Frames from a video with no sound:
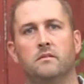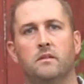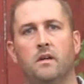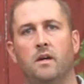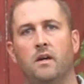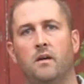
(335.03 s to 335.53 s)

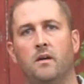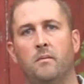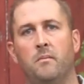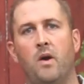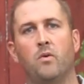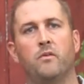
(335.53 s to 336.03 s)

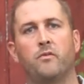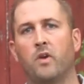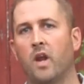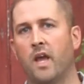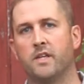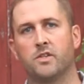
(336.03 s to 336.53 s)
amount of
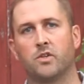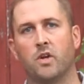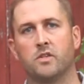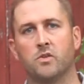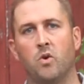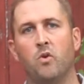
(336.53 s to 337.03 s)
fertilizer
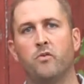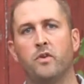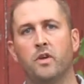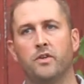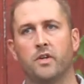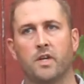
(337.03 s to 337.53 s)
across the whole
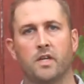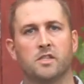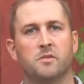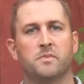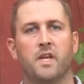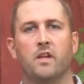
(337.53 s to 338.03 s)
field, you're
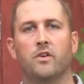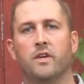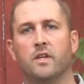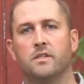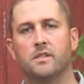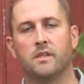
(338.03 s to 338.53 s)
custom tailoring
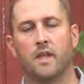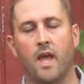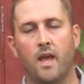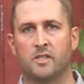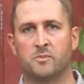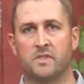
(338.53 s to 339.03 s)
it to
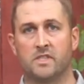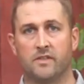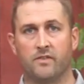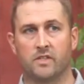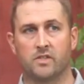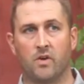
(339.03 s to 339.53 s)
that
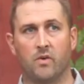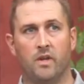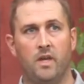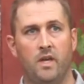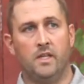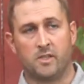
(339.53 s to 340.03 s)
specific zone.
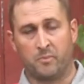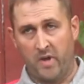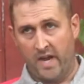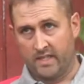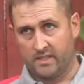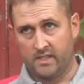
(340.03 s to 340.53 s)
Some
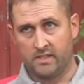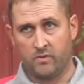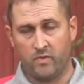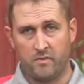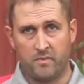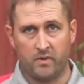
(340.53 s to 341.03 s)
practices that
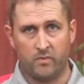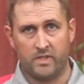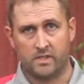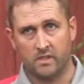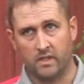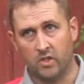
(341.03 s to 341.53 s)
we've been
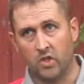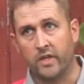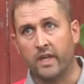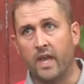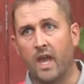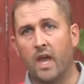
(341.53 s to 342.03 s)
recently looking